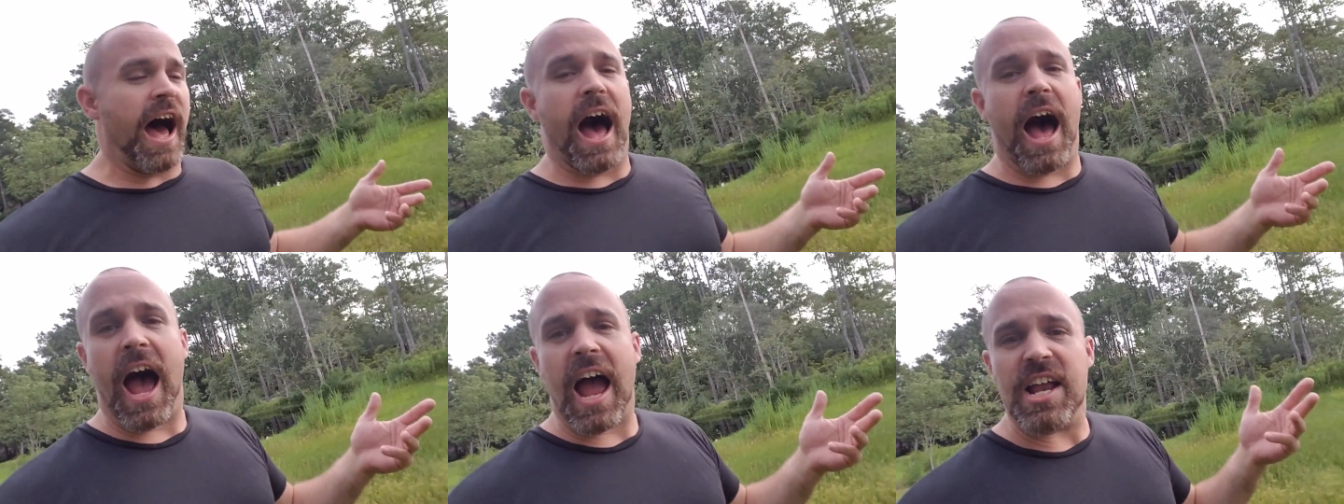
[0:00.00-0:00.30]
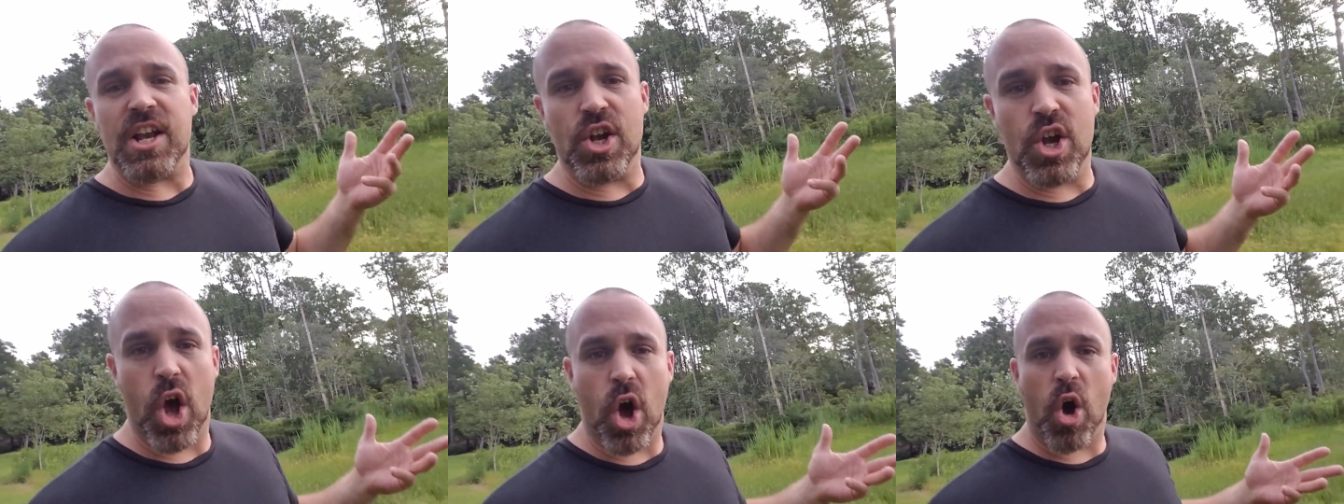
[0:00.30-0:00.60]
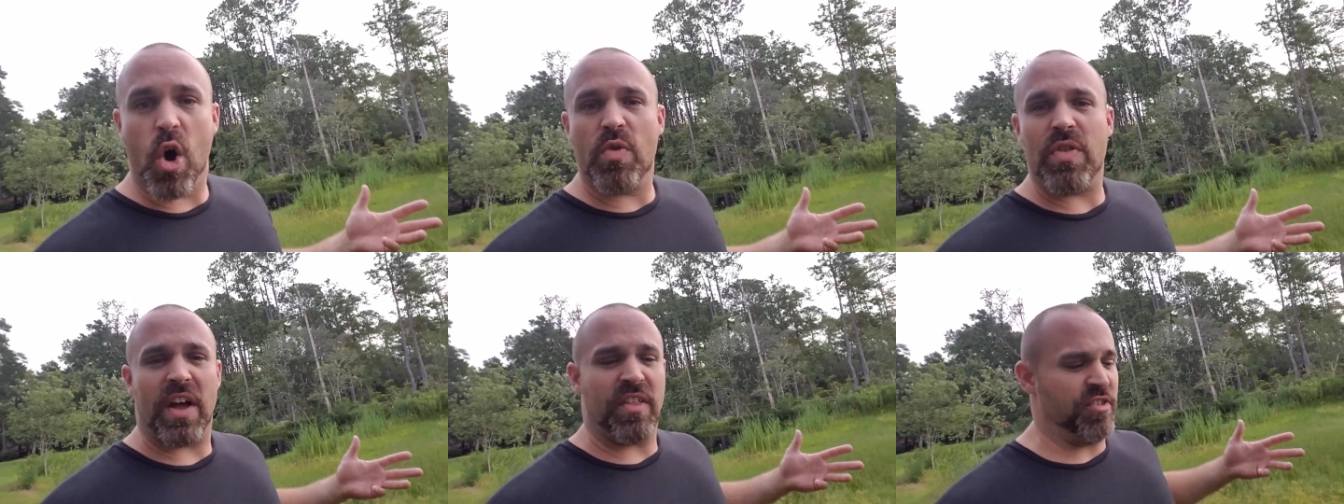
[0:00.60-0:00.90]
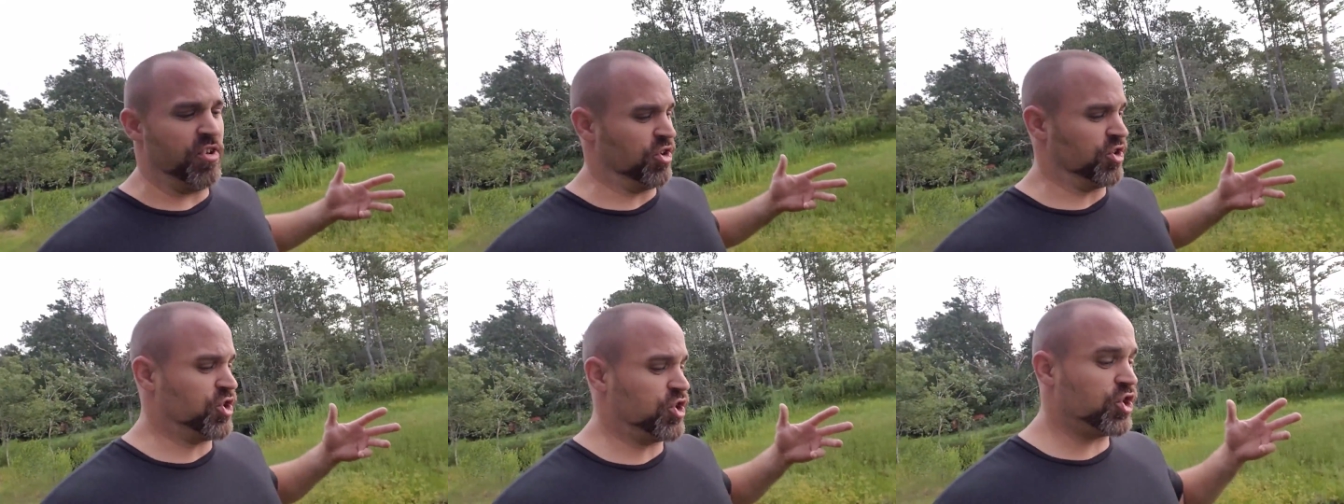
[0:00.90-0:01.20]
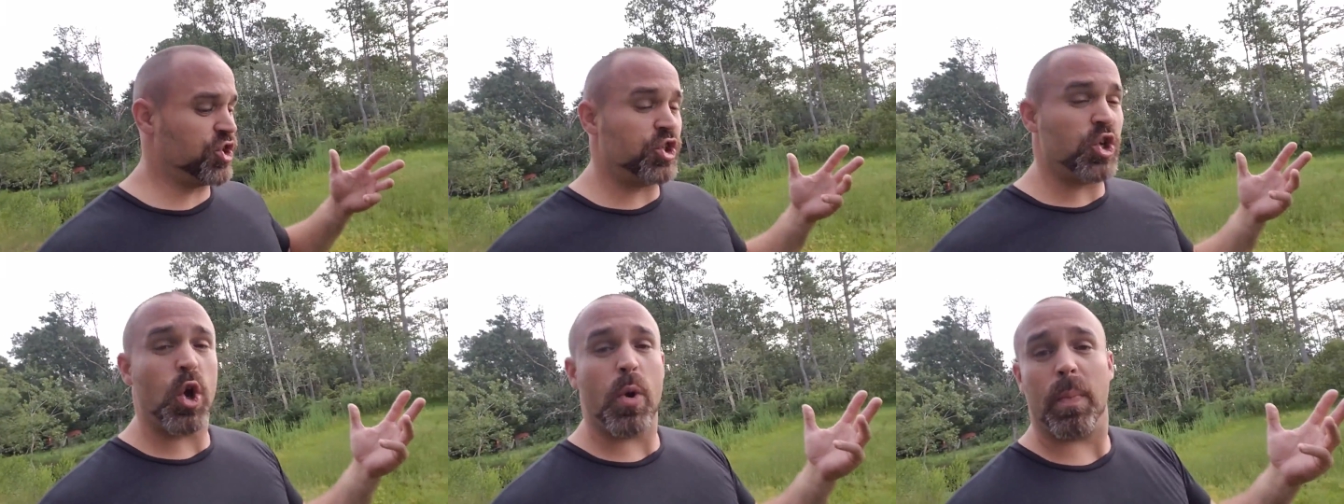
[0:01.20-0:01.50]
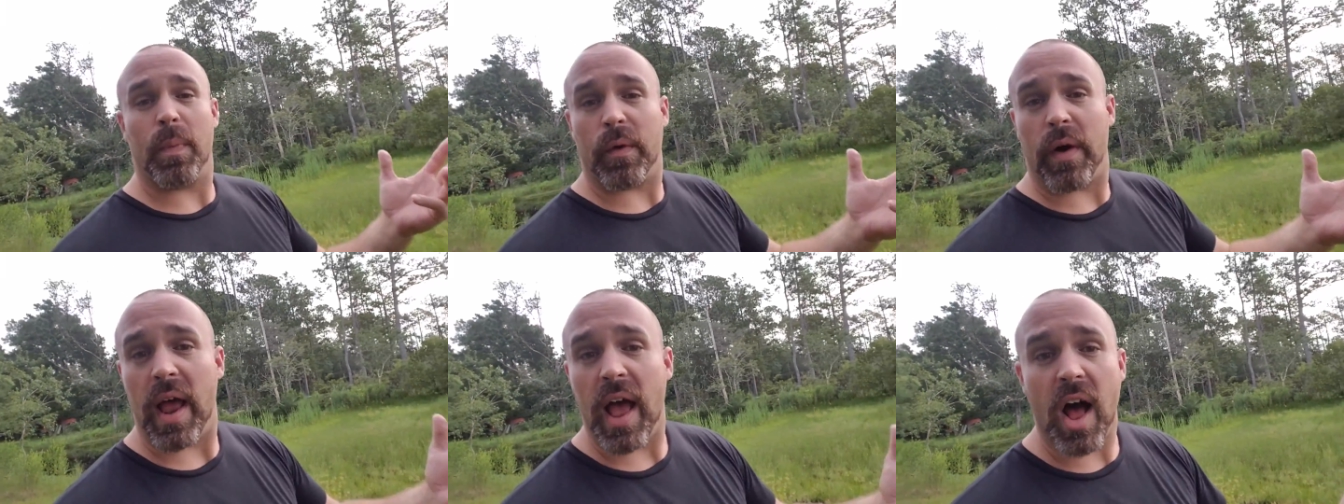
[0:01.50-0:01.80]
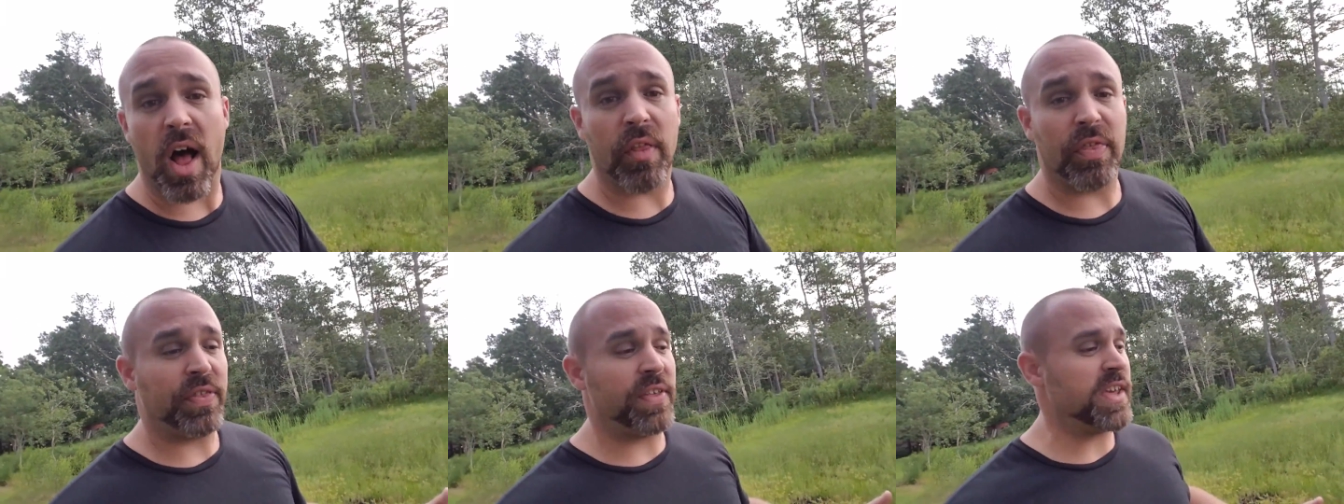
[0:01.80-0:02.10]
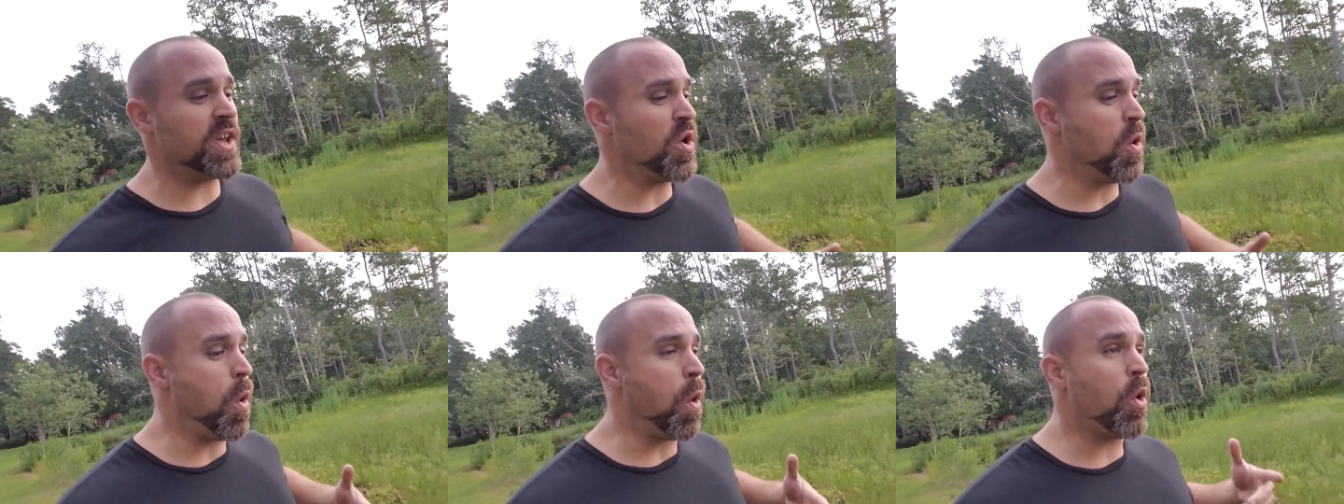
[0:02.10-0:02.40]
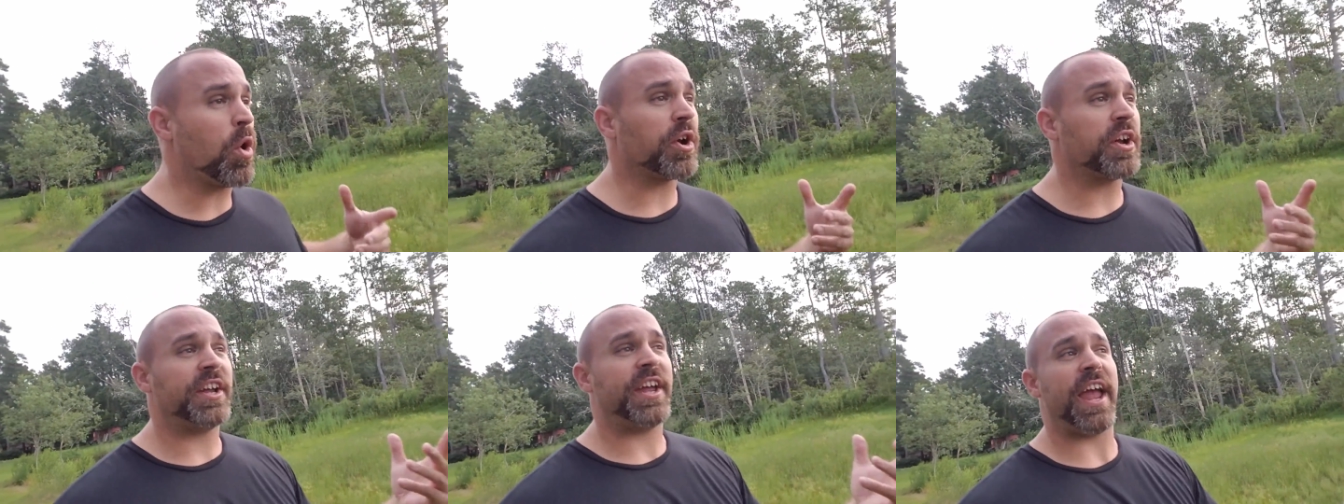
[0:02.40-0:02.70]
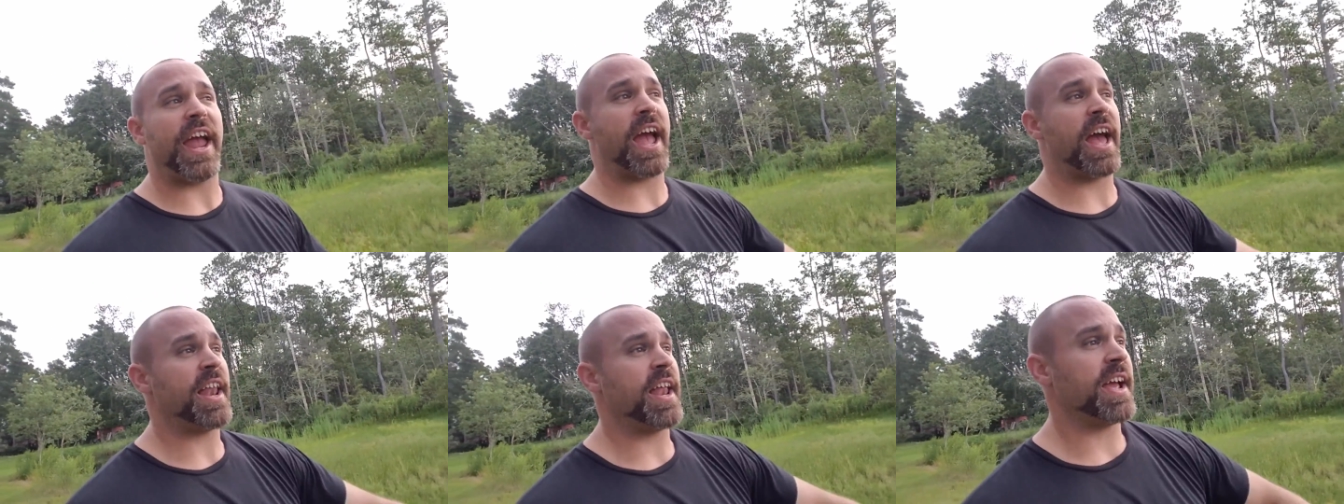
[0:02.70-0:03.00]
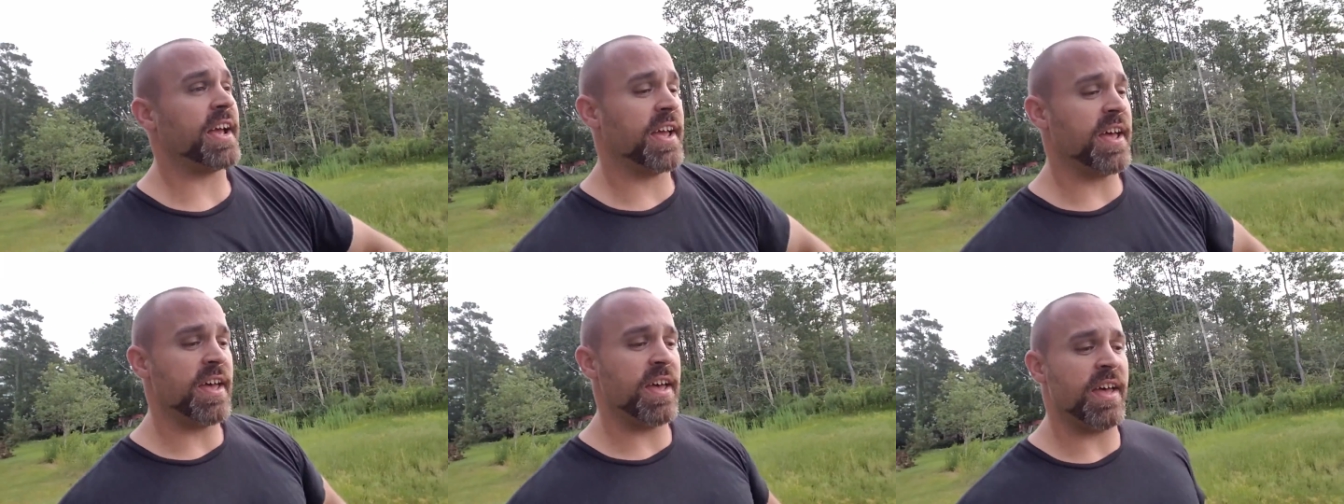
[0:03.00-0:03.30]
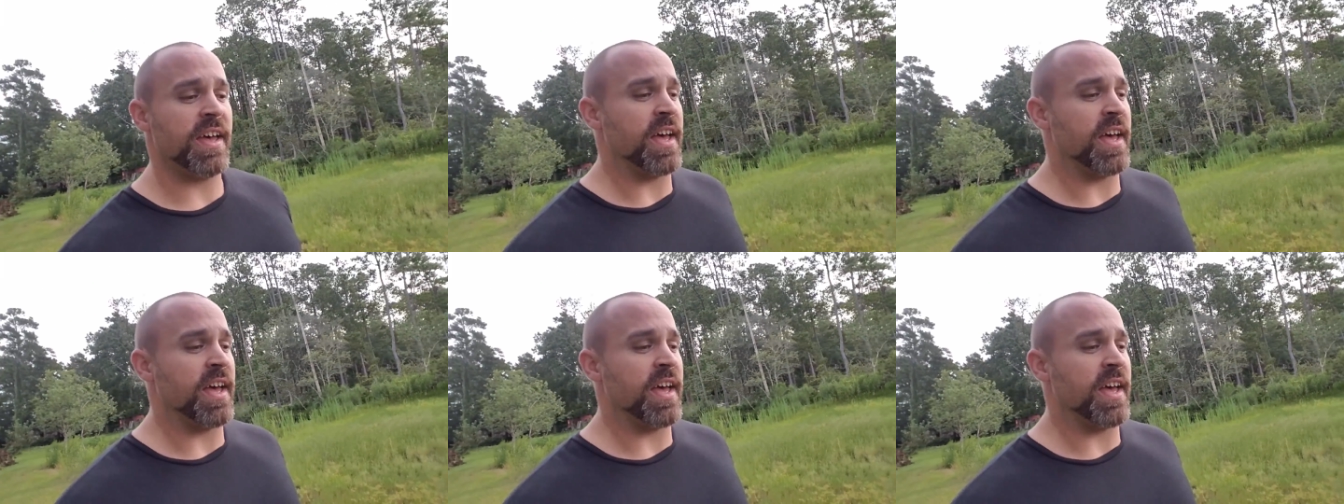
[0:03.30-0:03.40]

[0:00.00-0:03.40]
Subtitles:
I know that they're super healthy, organic,